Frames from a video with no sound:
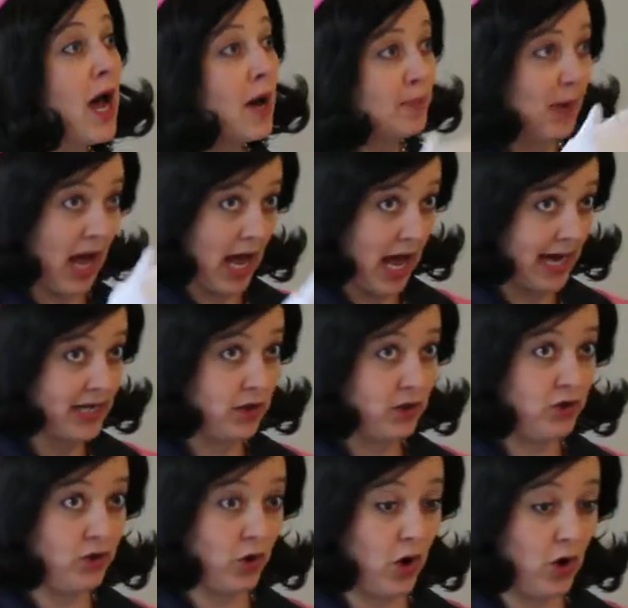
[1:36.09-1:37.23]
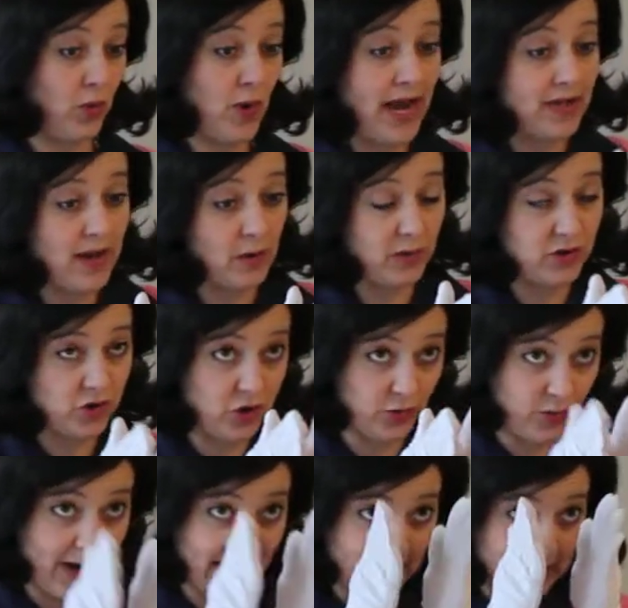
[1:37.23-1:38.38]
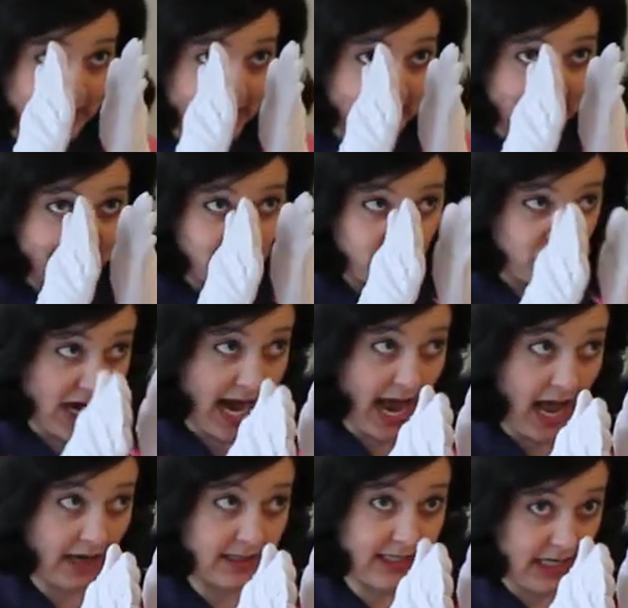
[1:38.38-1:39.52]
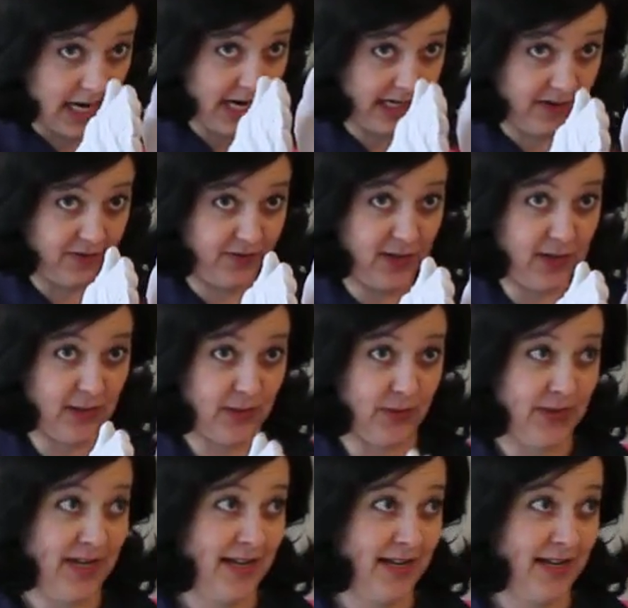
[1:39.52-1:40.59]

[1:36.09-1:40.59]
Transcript: behind a doorway that was directly in Jack's line of view.